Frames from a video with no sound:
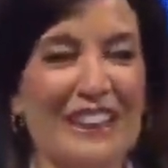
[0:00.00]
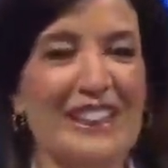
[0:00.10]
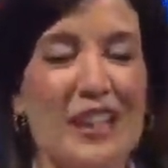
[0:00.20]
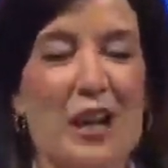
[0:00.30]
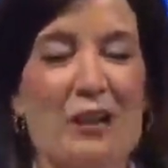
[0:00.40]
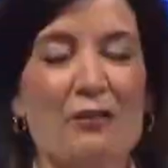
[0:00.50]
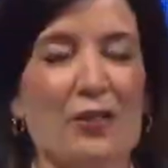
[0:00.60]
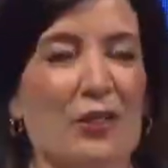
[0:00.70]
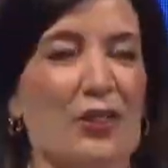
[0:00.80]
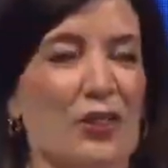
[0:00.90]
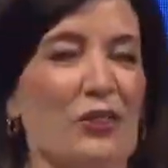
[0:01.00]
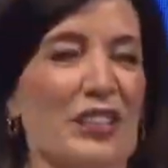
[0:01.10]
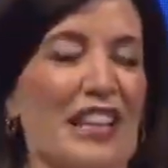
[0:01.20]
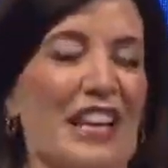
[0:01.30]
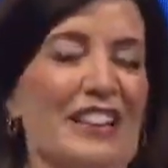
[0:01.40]
His love for
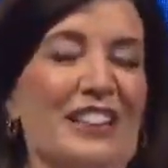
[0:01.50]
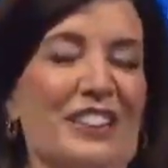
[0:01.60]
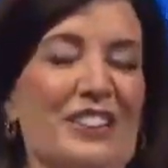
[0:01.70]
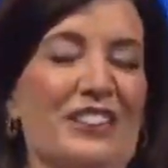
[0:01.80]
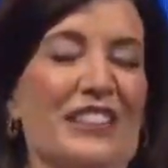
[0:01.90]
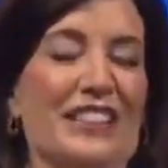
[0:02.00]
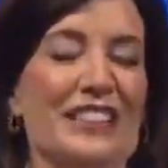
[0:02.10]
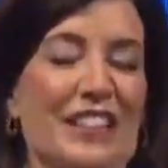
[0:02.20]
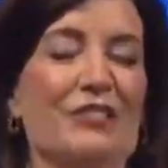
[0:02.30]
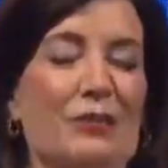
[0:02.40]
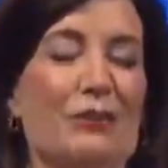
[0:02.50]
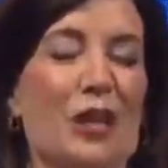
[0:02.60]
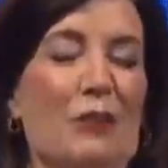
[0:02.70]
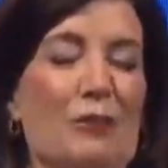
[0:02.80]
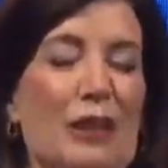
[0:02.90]
38 years has lifted
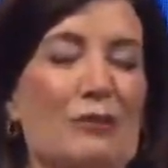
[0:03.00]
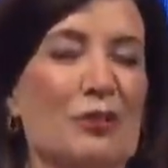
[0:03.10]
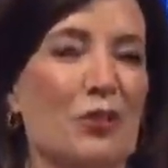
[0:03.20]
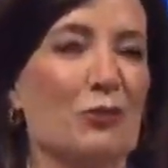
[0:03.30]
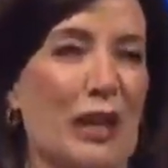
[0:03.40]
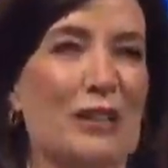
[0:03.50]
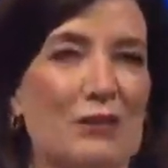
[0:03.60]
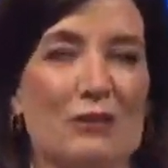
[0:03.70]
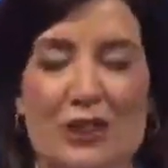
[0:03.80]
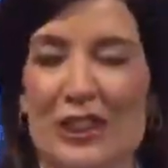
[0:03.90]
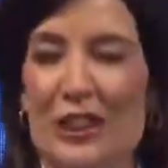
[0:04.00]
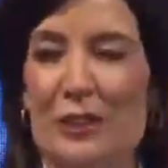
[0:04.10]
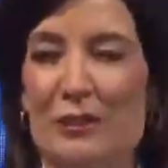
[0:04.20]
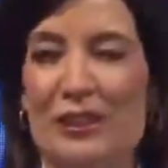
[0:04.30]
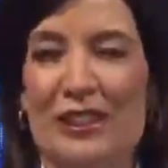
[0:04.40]
me up, and I'm so grateful to
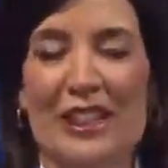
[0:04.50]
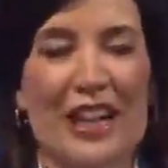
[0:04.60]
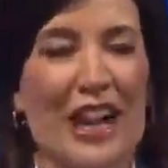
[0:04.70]
him and